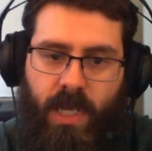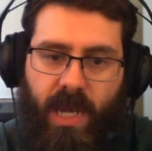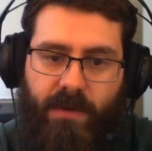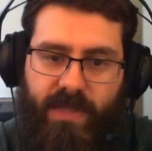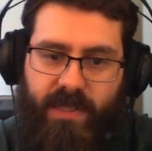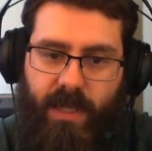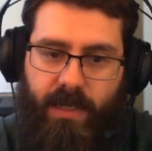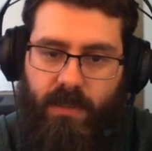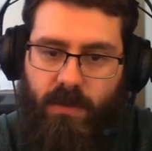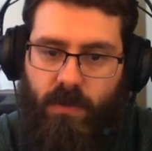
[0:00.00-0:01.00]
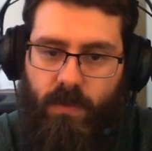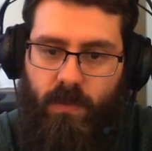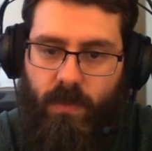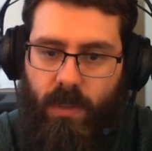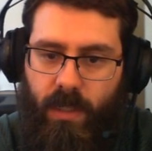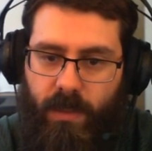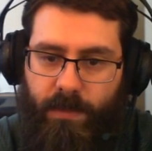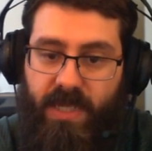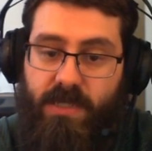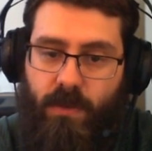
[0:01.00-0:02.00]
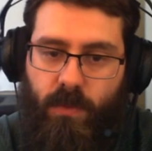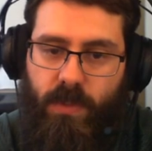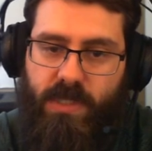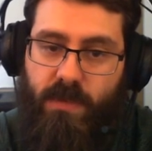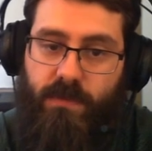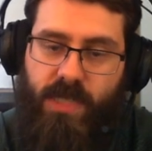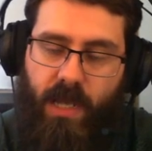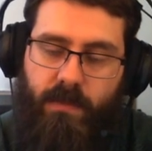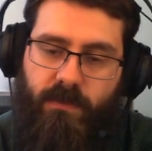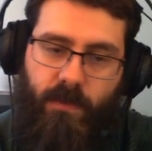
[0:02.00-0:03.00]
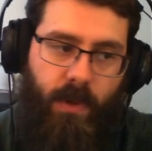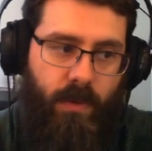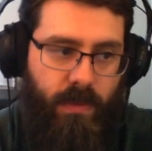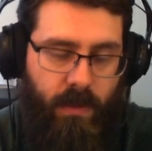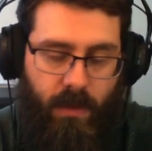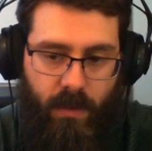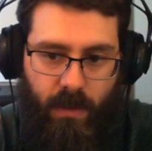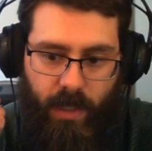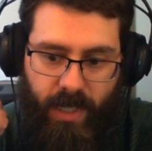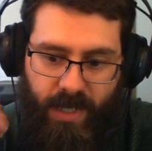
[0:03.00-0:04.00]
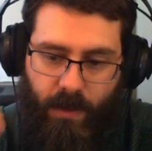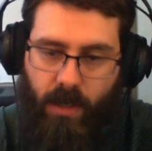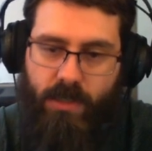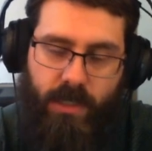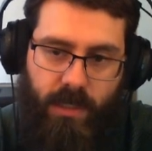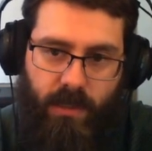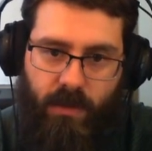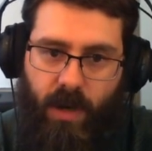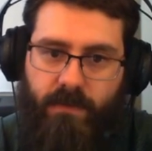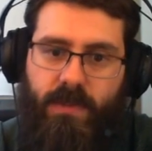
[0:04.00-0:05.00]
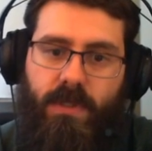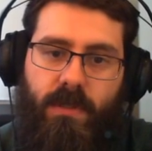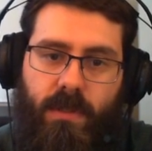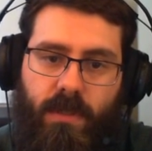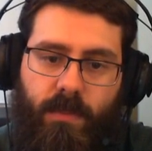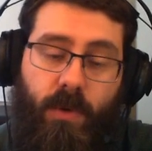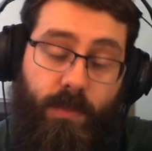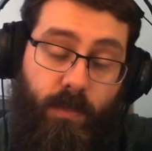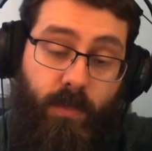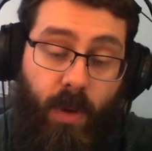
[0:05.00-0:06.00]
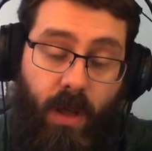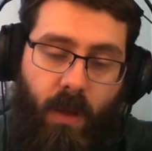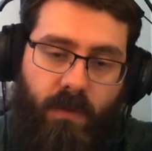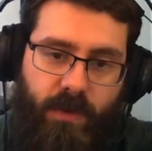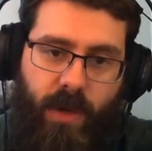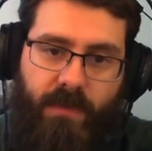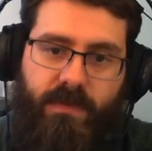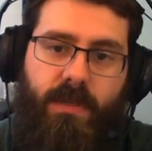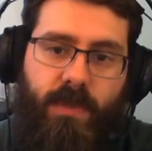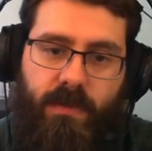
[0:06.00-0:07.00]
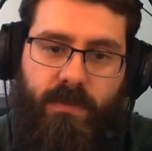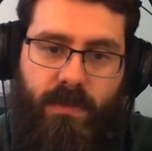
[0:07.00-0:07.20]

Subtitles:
everything that you, based on the rules that you've set for both auctioning and crafting, or well, all for crafting, but